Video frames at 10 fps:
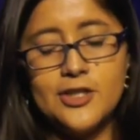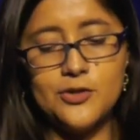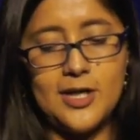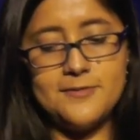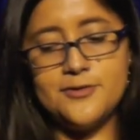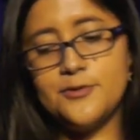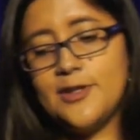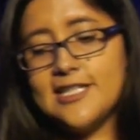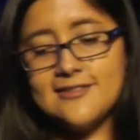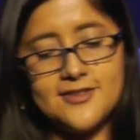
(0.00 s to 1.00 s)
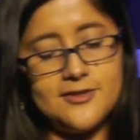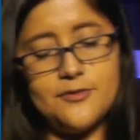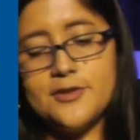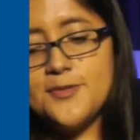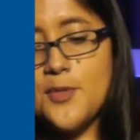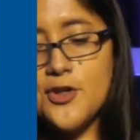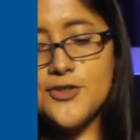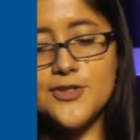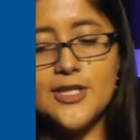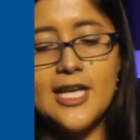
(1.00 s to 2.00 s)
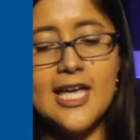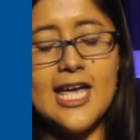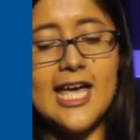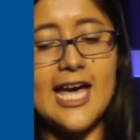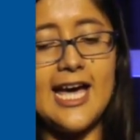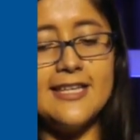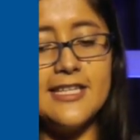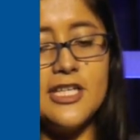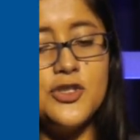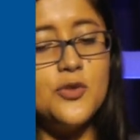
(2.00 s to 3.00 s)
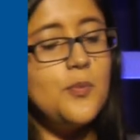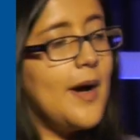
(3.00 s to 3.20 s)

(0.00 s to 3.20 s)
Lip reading: You have the request, the response, and you